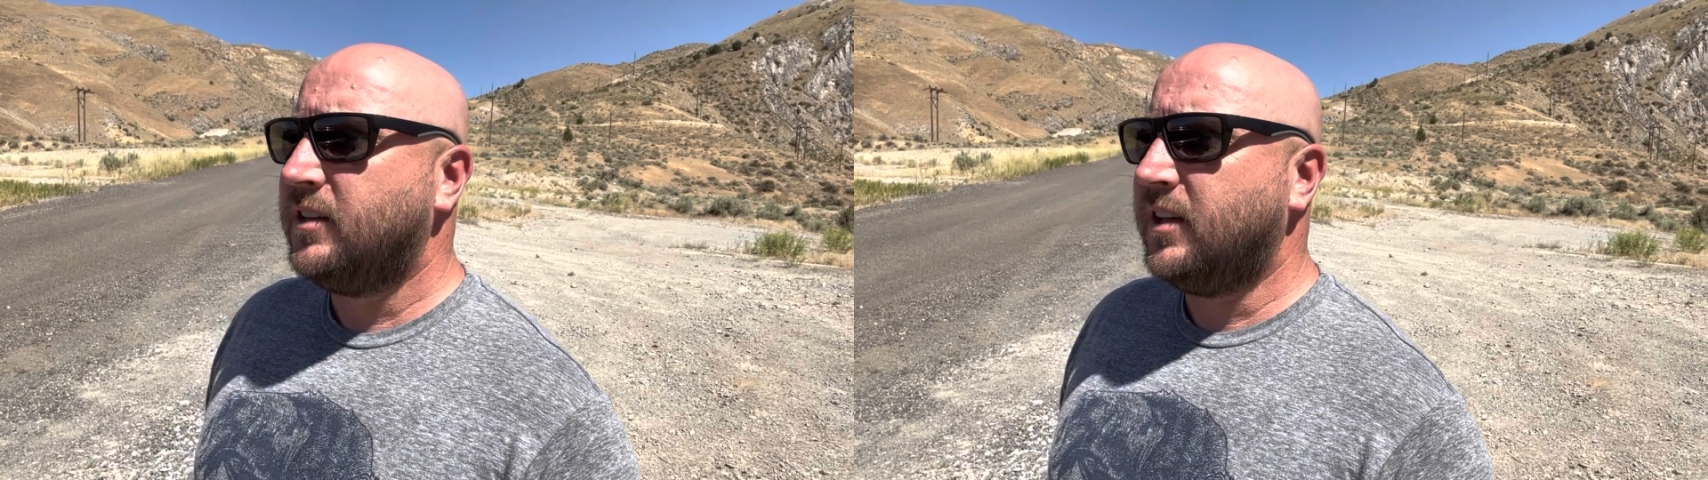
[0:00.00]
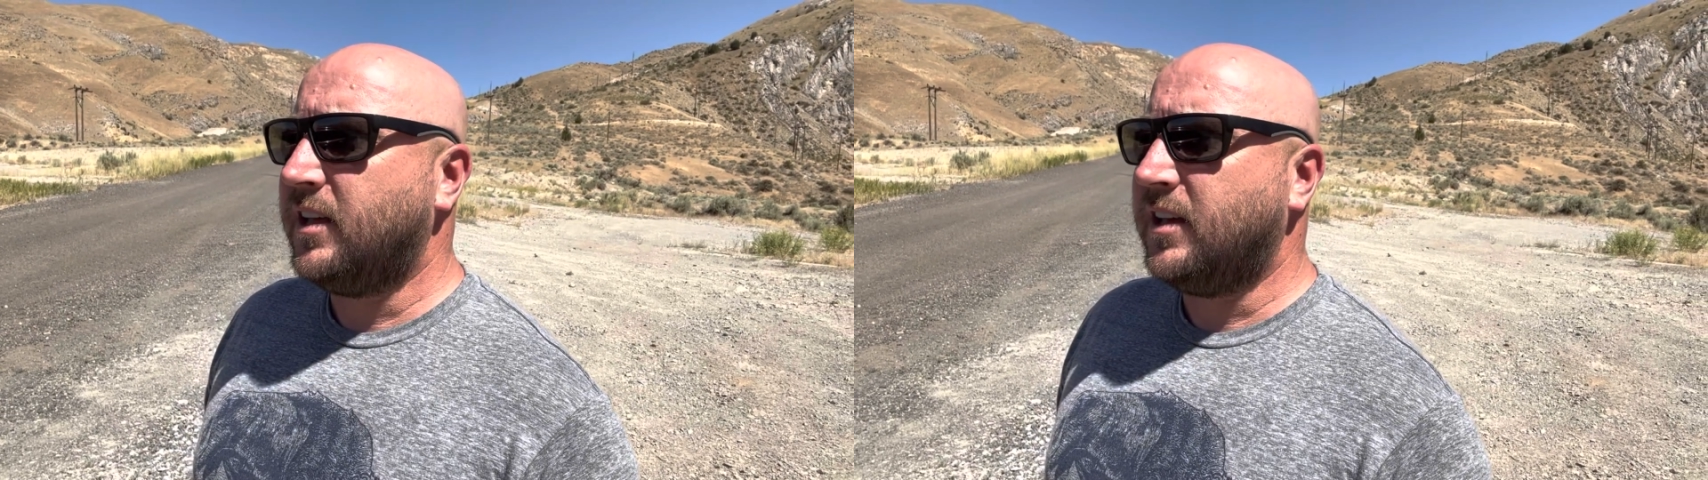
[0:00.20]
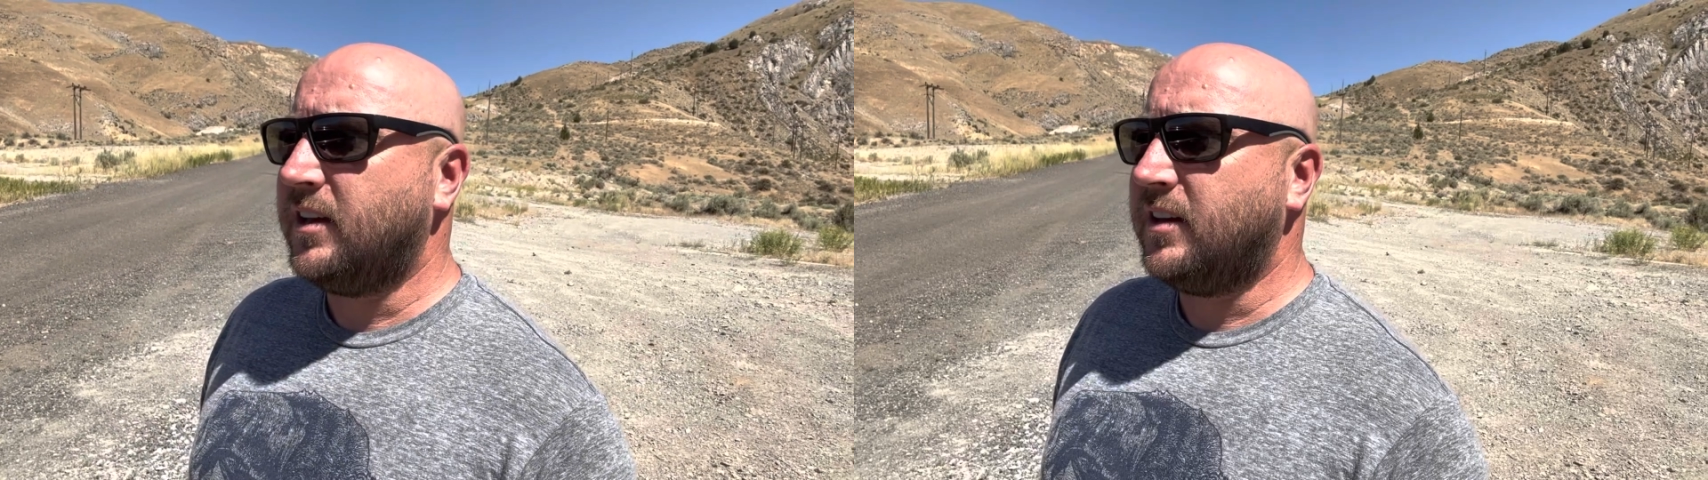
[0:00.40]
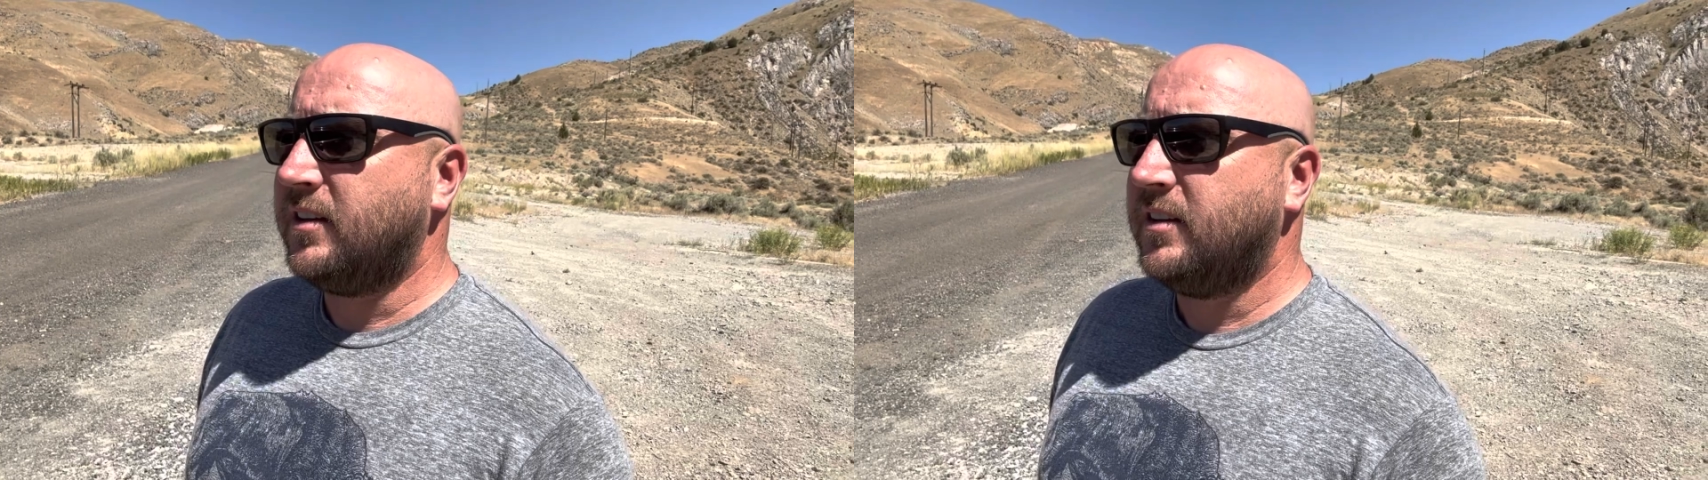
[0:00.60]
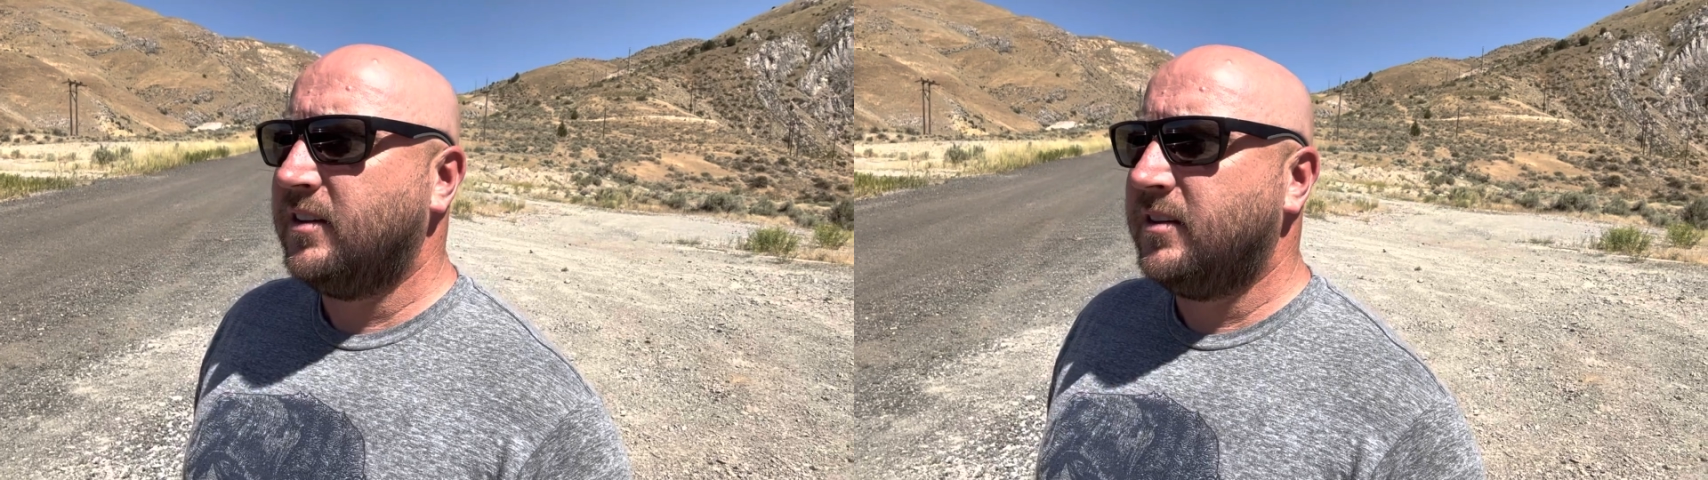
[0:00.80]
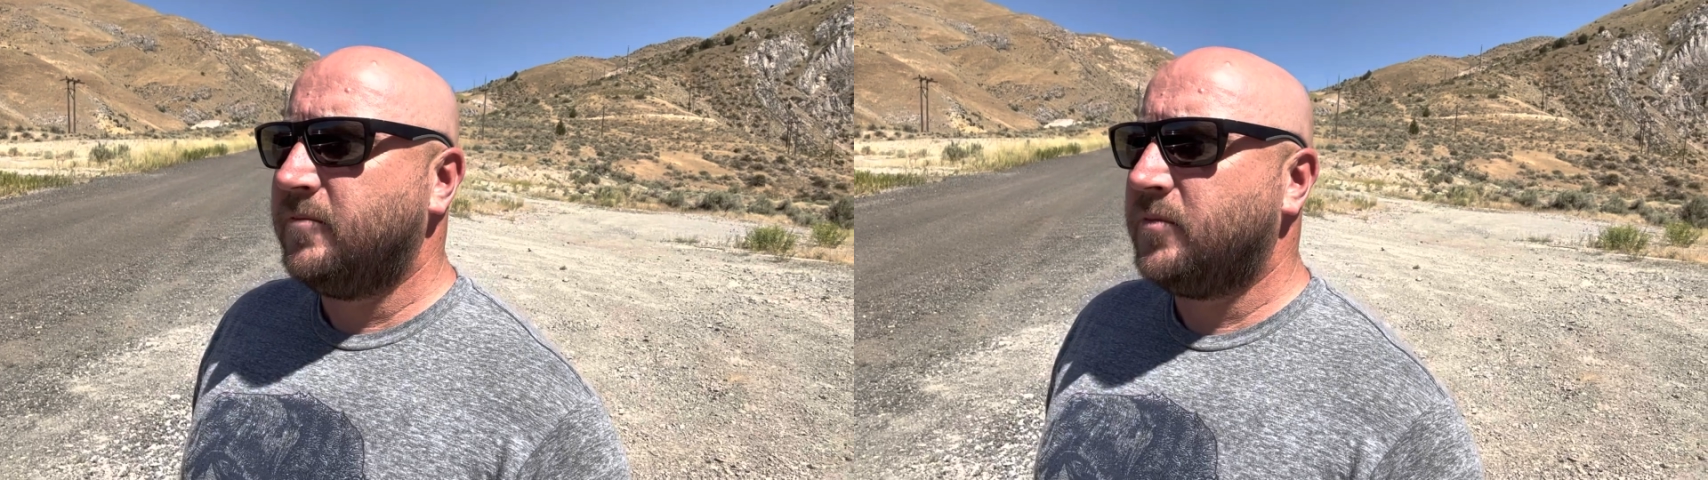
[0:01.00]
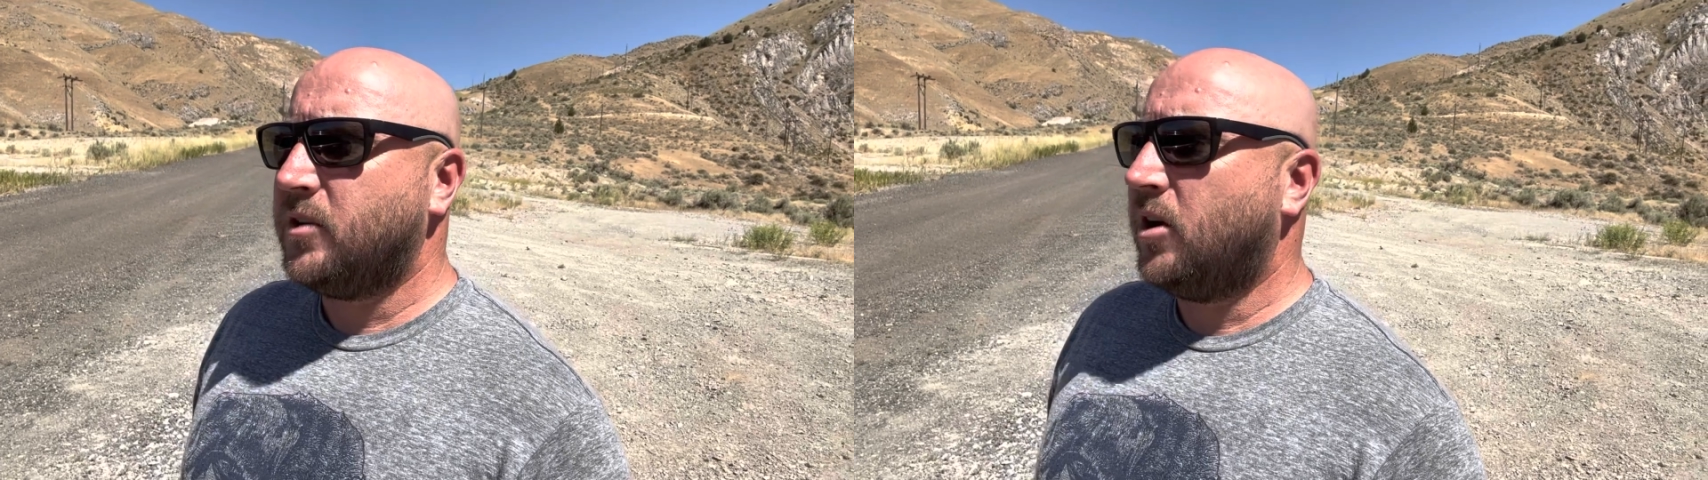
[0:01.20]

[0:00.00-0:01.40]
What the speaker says: and I